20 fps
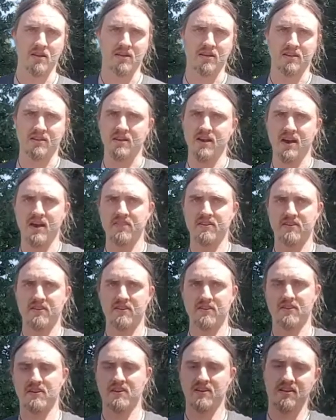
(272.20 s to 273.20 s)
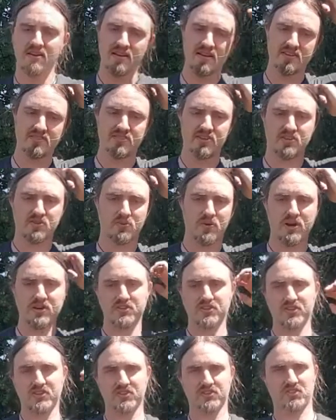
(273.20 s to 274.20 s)
Neither
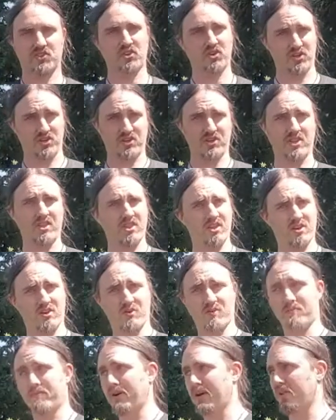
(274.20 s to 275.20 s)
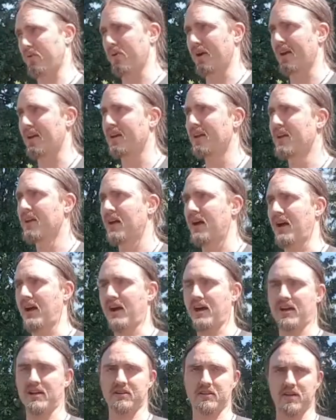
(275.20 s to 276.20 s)
situation is good, though, by the way.
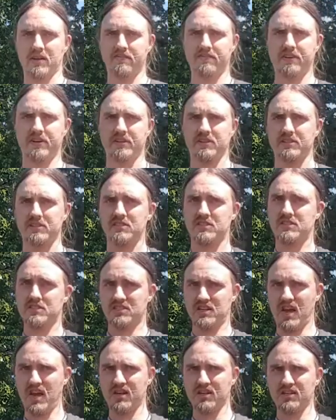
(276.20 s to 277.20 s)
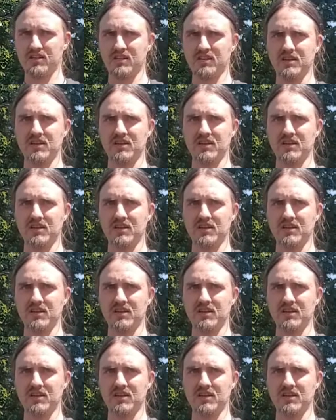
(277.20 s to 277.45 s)
Knife fights suck.